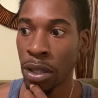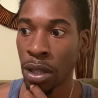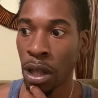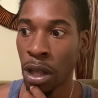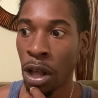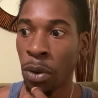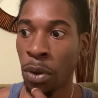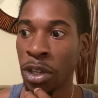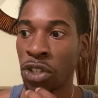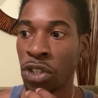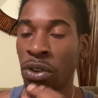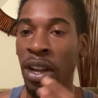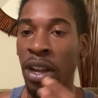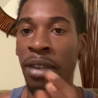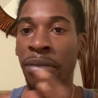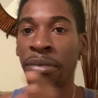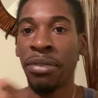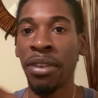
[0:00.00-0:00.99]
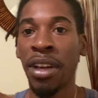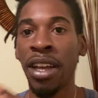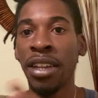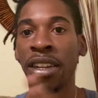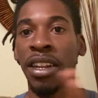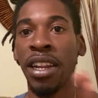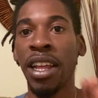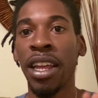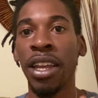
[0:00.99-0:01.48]
Always try and find
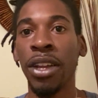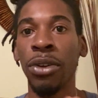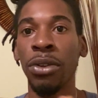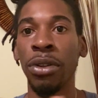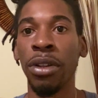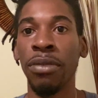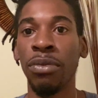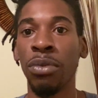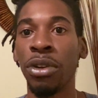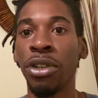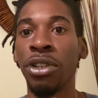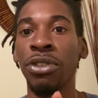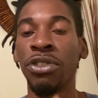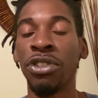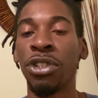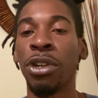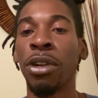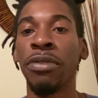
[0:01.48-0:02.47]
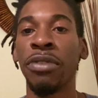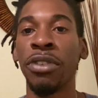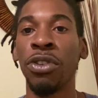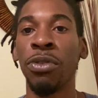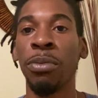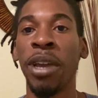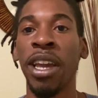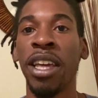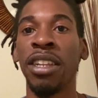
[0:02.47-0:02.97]
an angle of where you're serving
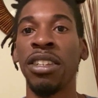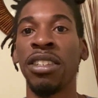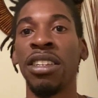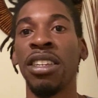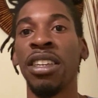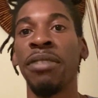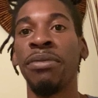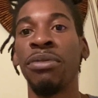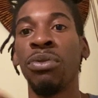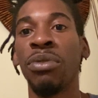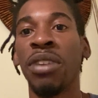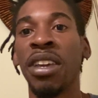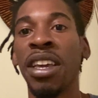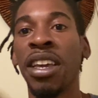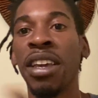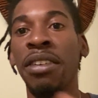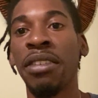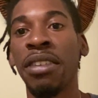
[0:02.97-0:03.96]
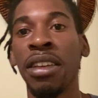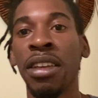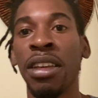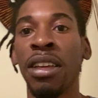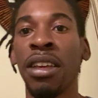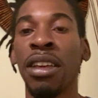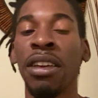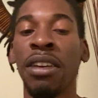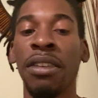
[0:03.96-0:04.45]
humanity. If you can't,
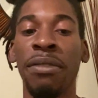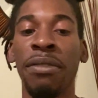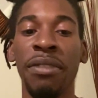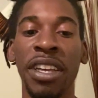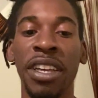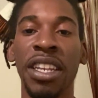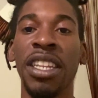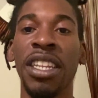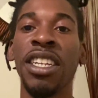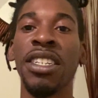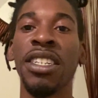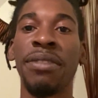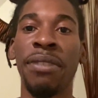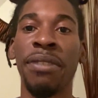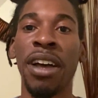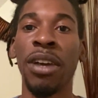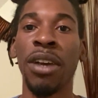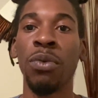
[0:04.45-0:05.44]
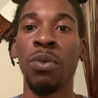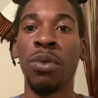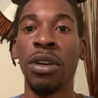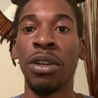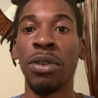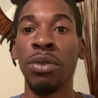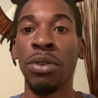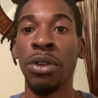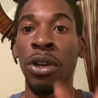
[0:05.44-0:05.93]
at least find
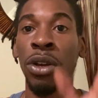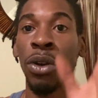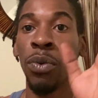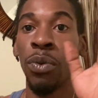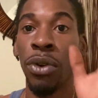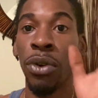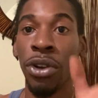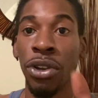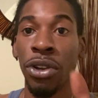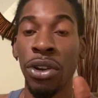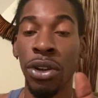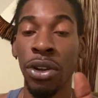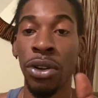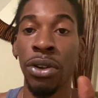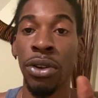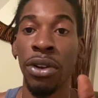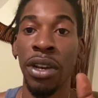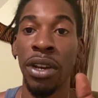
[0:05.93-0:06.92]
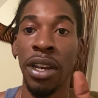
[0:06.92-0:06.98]
one where you're